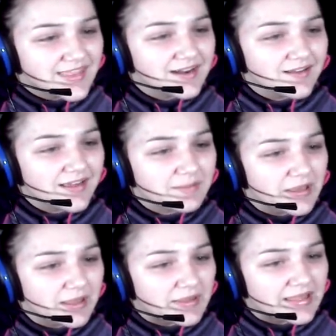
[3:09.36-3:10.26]
Can I, like,
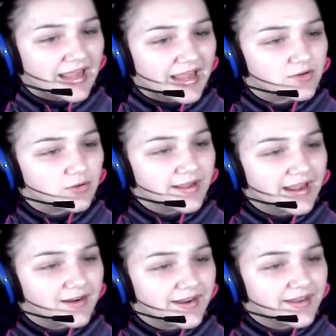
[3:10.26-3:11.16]
pick up a candle and
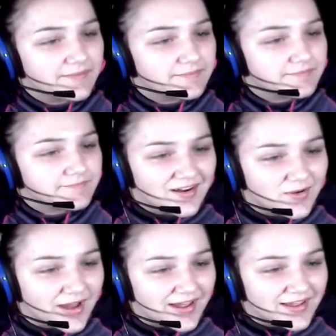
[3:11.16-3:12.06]
carry it?
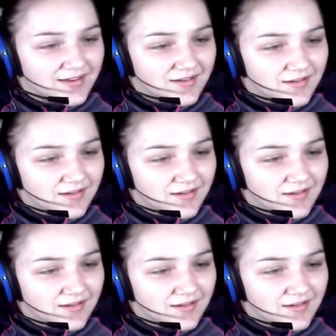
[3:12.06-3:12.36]
Okay.